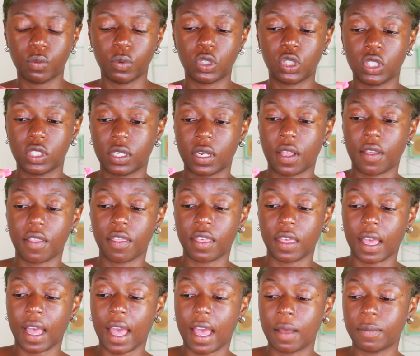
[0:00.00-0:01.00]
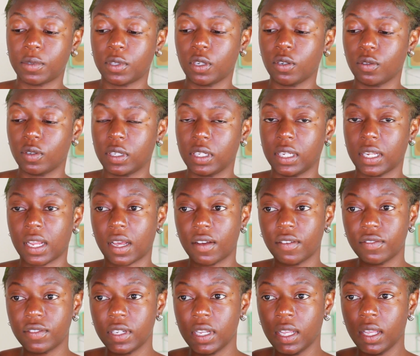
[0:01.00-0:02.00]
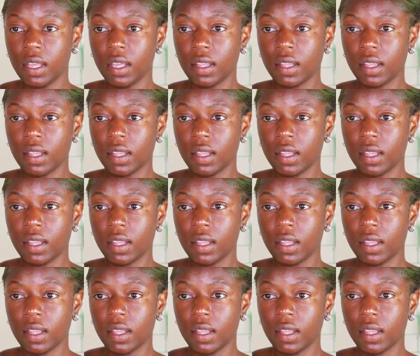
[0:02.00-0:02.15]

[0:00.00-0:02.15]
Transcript: which is another thing I absolutely loved.